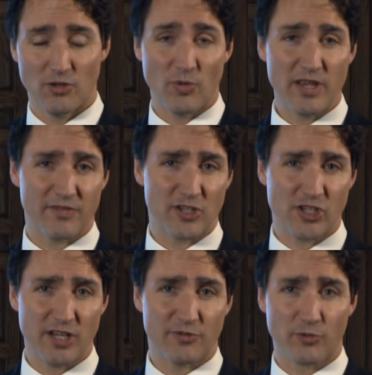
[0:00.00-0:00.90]
We have
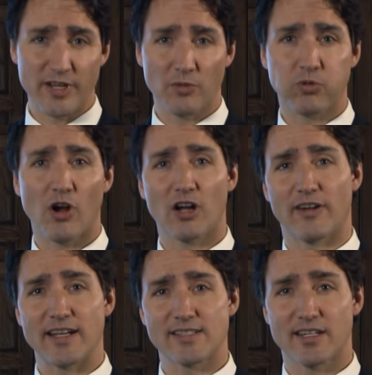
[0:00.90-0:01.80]
achieved real
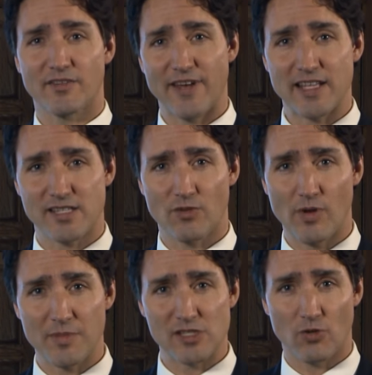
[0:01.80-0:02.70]
progress in advancing
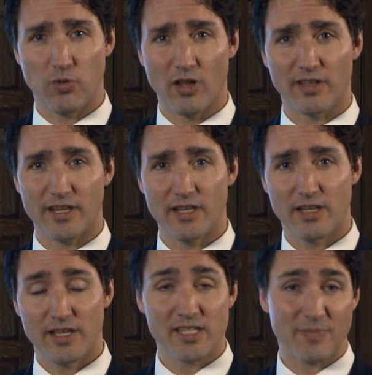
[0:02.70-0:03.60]
women's equality,
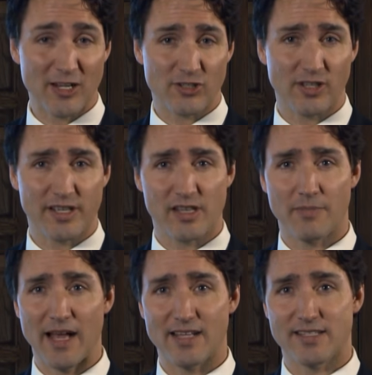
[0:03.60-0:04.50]
especially in the
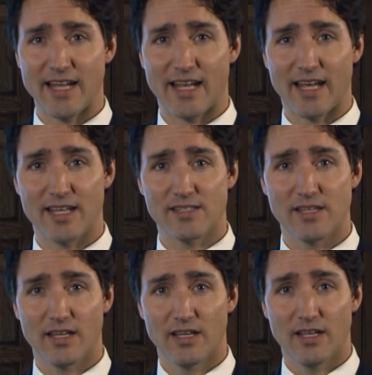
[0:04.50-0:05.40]
past decades,
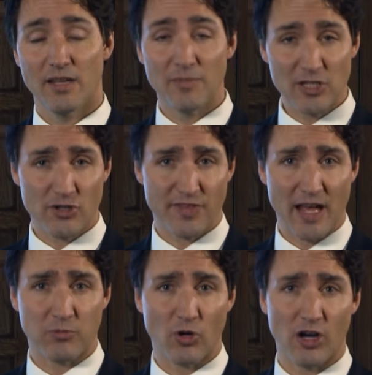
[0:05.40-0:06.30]
and much of
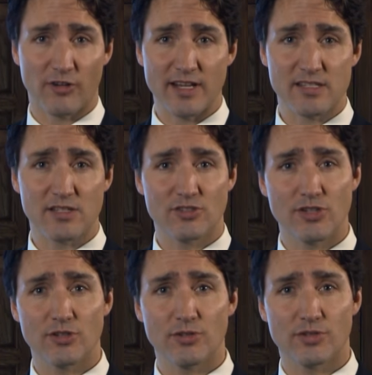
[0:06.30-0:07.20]
that progress is
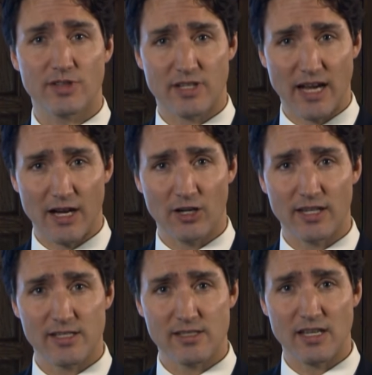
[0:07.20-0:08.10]
due to the
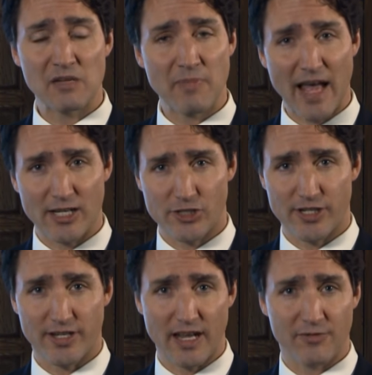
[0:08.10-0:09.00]
tireless and
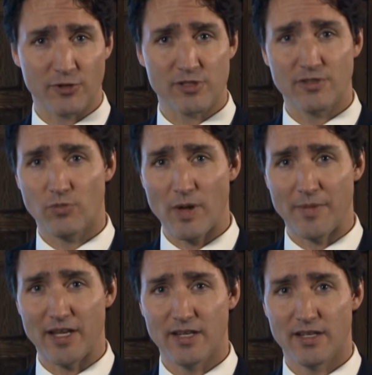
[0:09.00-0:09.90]
passionate efforts of women.